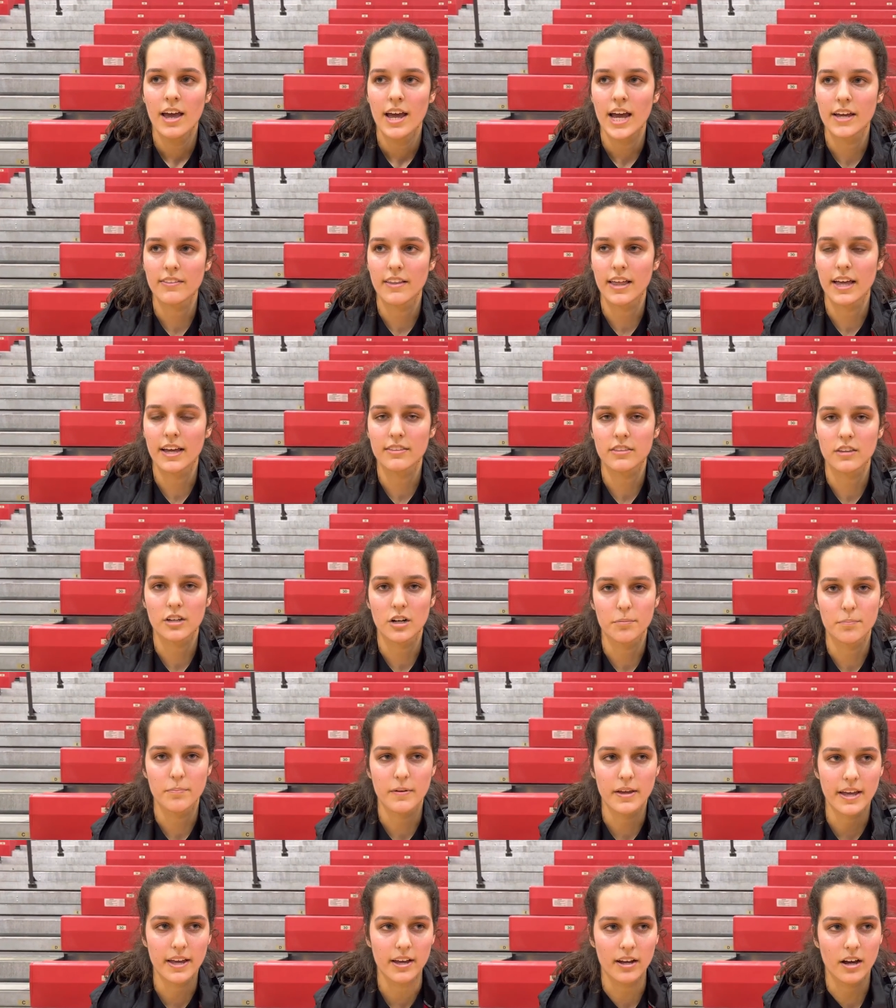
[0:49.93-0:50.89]
And like they're
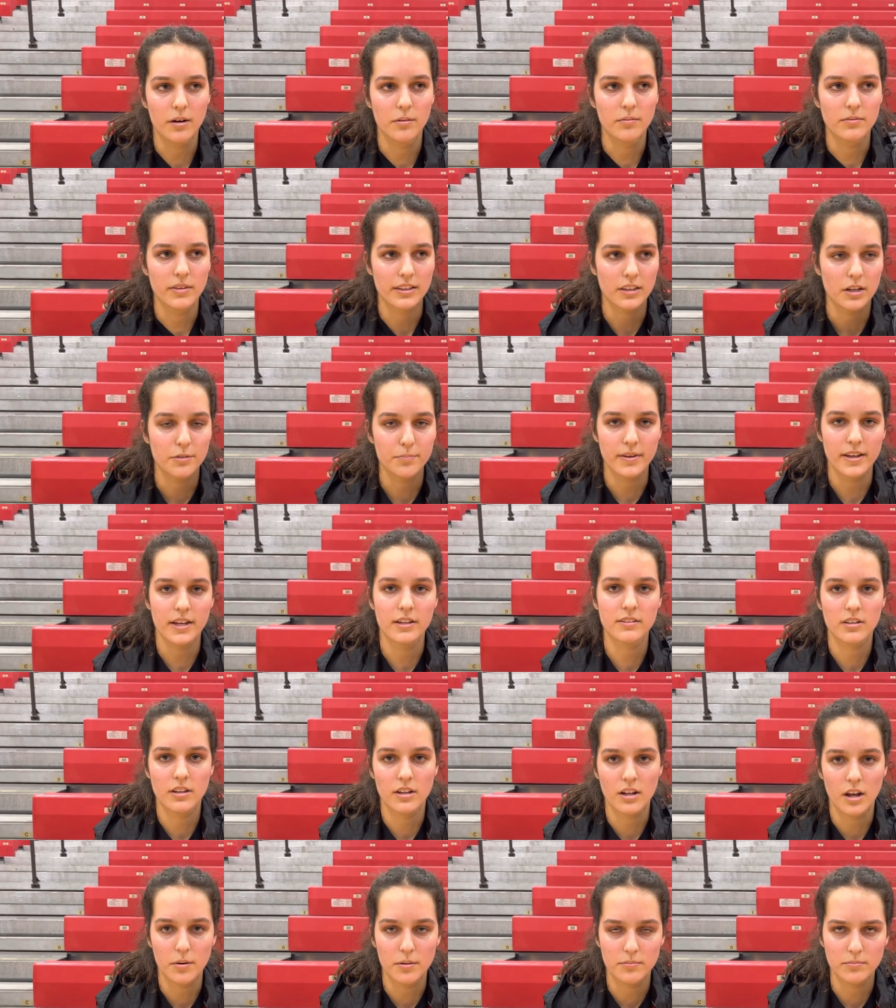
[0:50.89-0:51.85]
big, um, like they're
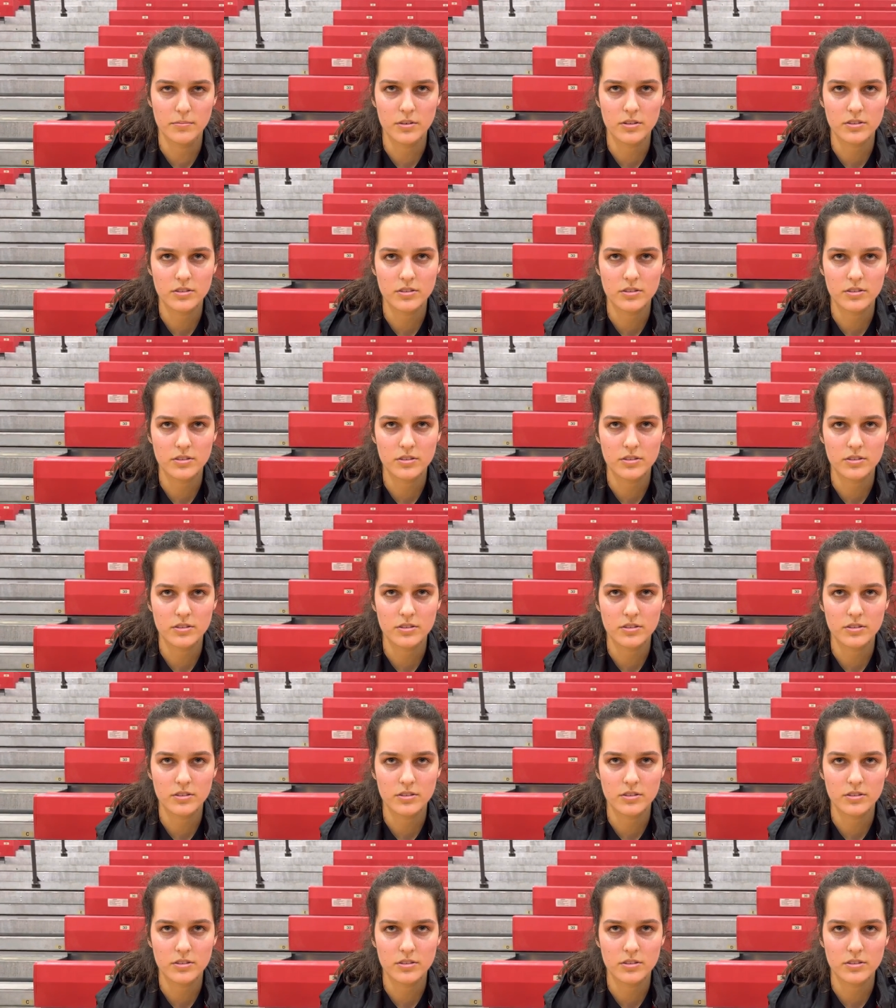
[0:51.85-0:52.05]
big, um,